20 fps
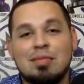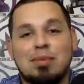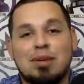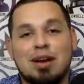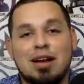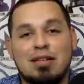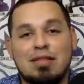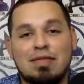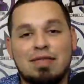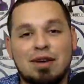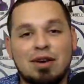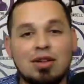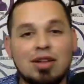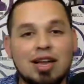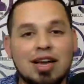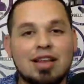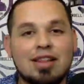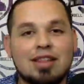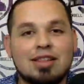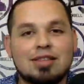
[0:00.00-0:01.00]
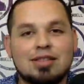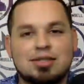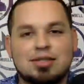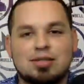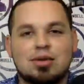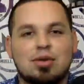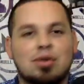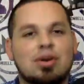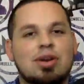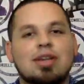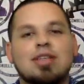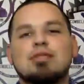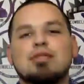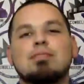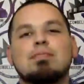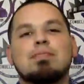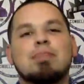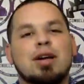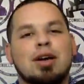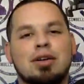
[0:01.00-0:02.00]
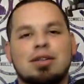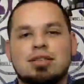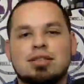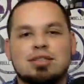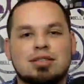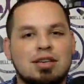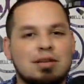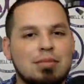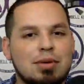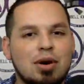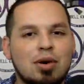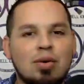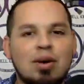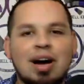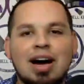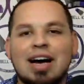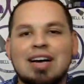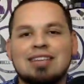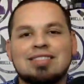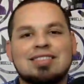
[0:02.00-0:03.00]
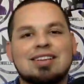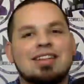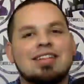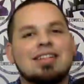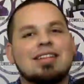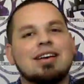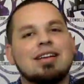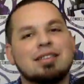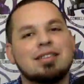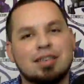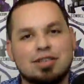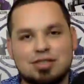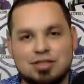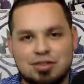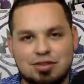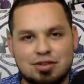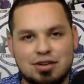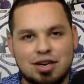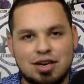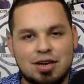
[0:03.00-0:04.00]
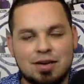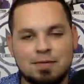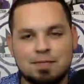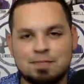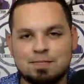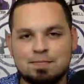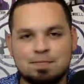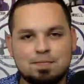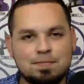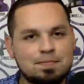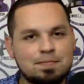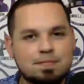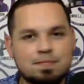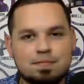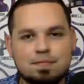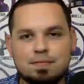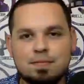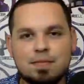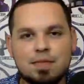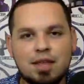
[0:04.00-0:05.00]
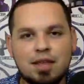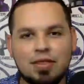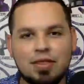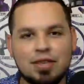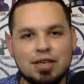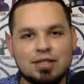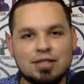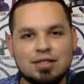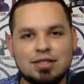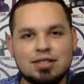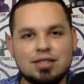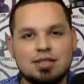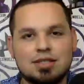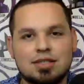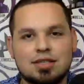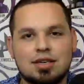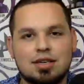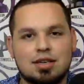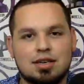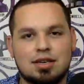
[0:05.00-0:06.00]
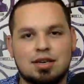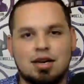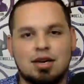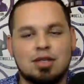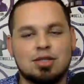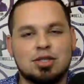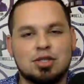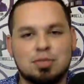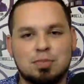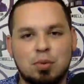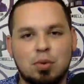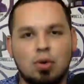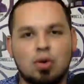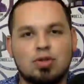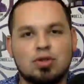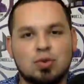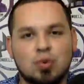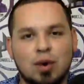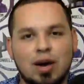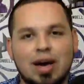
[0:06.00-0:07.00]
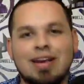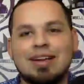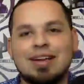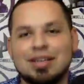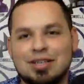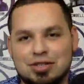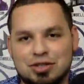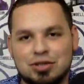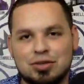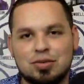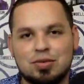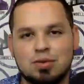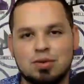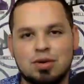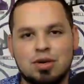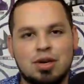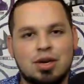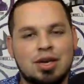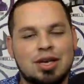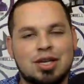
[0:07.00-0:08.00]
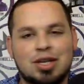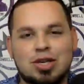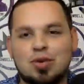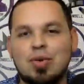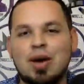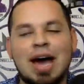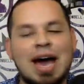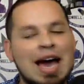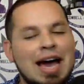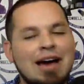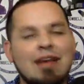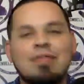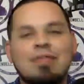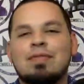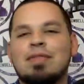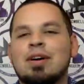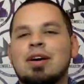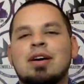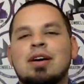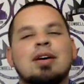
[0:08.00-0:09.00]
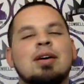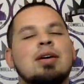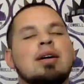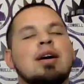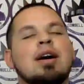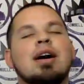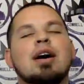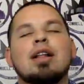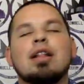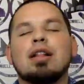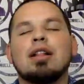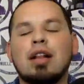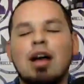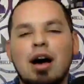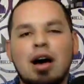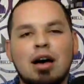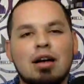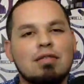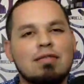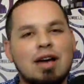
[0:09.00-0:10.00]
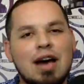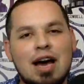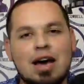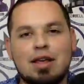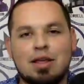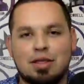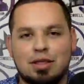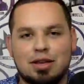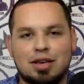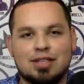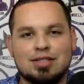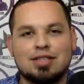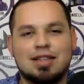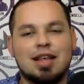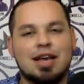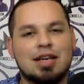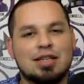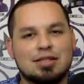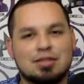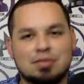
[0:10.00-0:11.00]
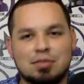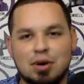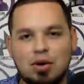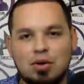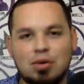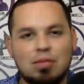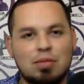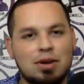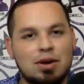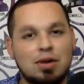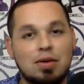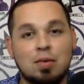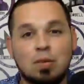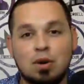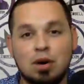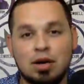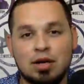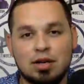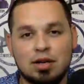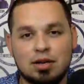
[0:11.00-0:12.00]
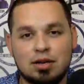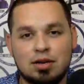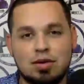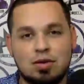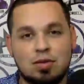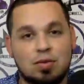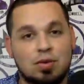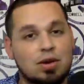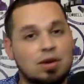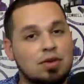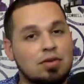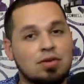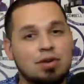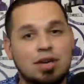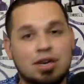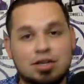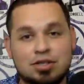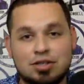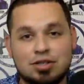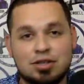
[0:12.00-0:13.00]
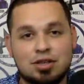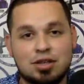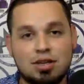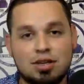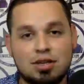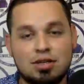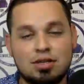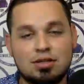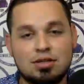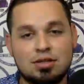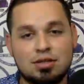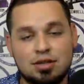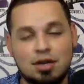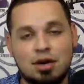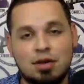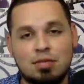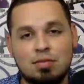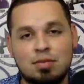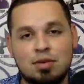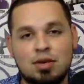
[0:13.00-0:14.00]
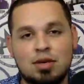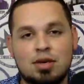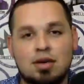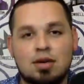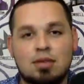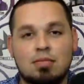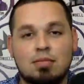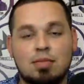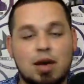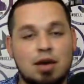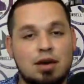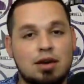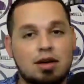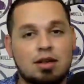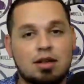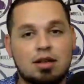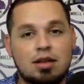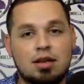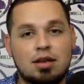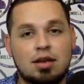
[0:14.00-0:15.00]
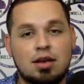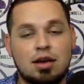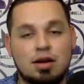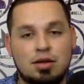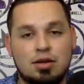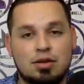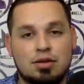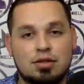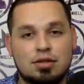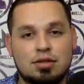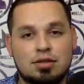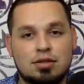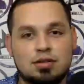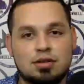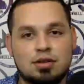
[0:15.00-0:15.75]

But I feel like this story is bigger than Zebo. I said that yesterday. This is a sports-wide issue. You have a lot of athletes that smoke marijuana. Recreationally, some. Medically, others.